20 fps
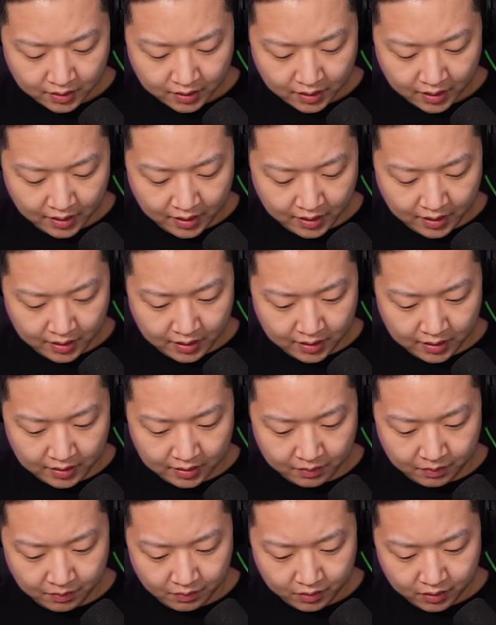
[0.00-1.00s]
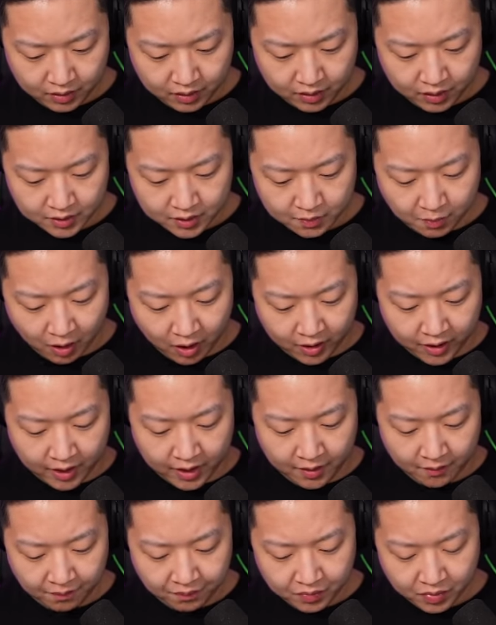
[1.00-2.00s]
Um,
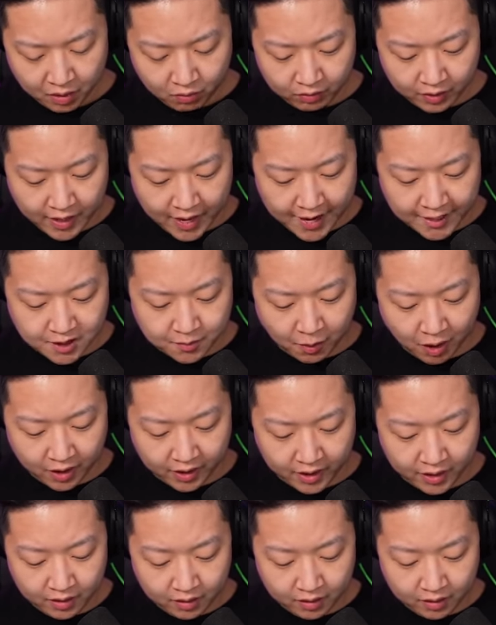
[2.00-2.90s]
Sparky, relax, Sparky.